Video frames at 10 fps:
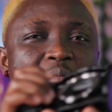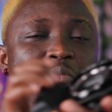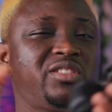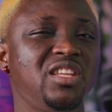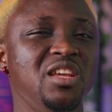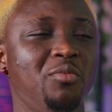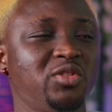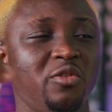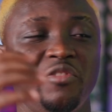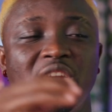Most
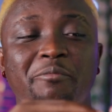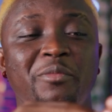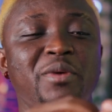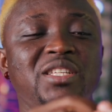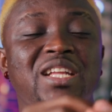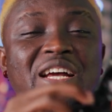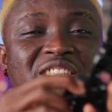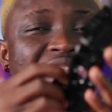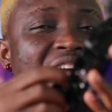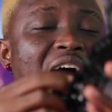of the images I
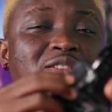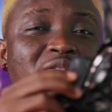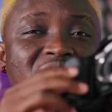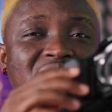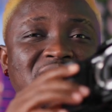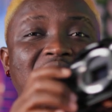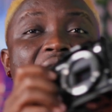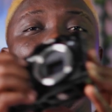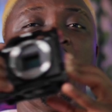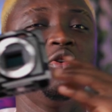share out of this
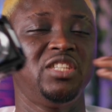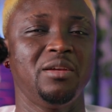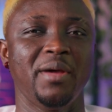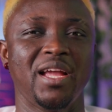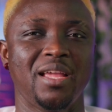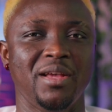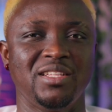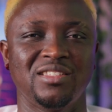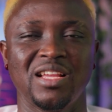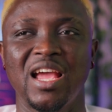are all JPEG images.